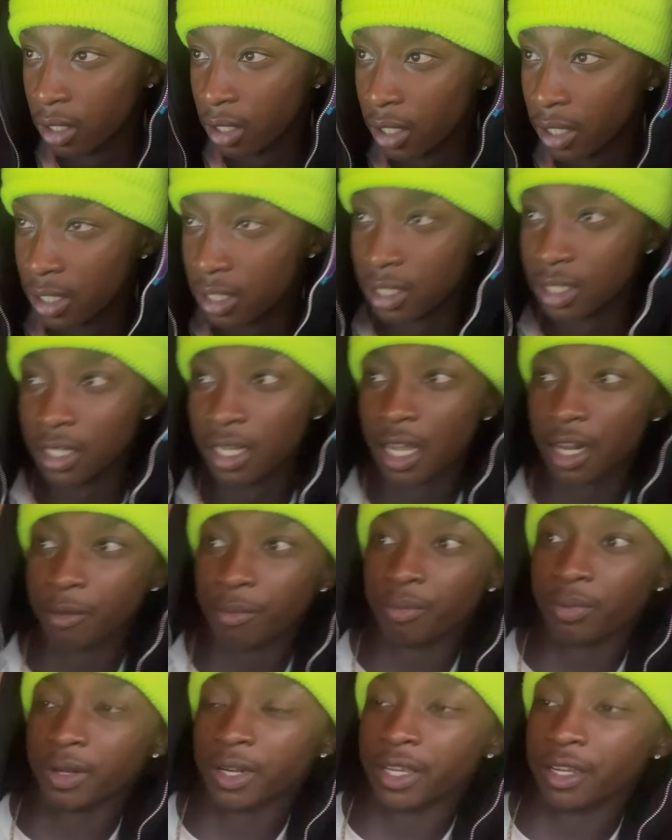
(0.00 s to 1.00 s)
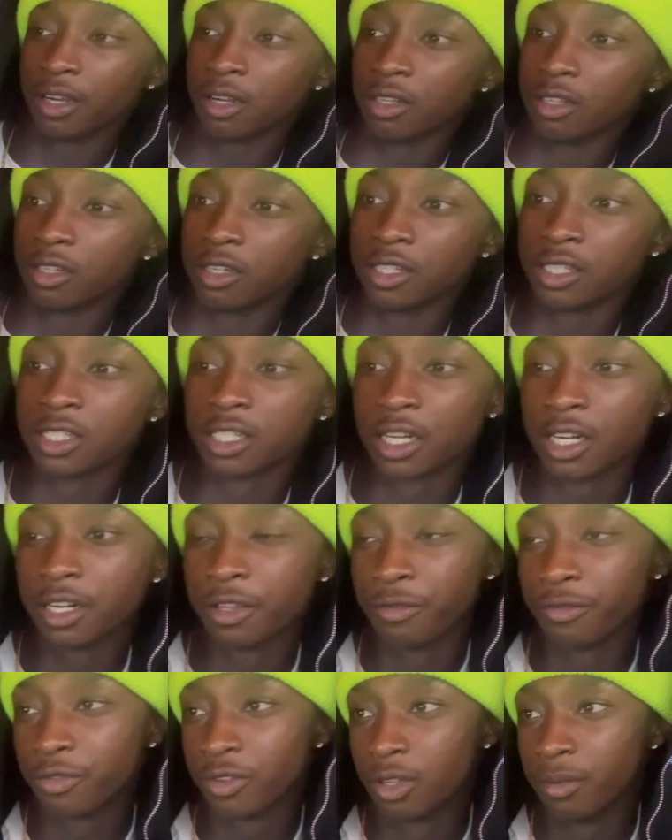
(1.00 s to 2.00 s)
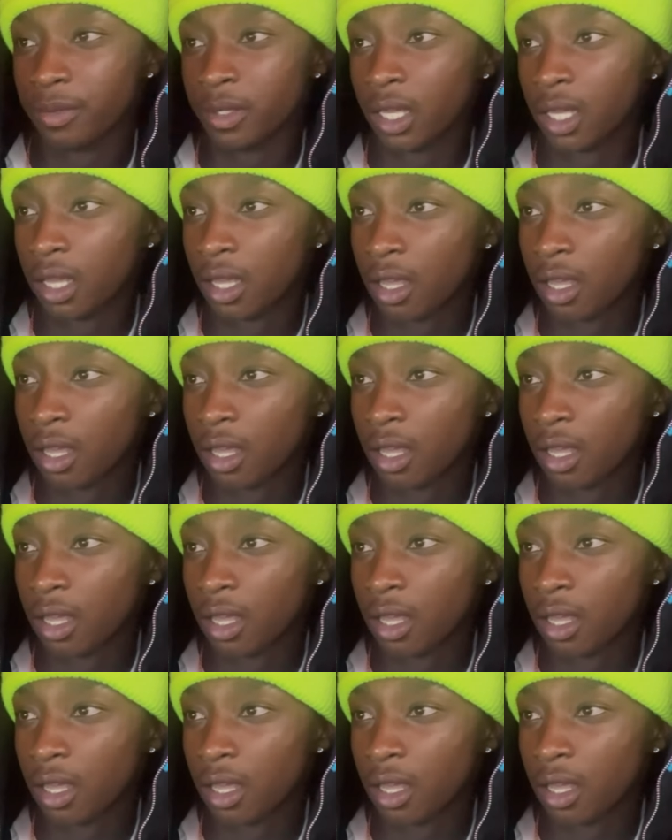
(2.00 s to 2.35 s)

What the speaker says: And she got the player club shirt, you feel me?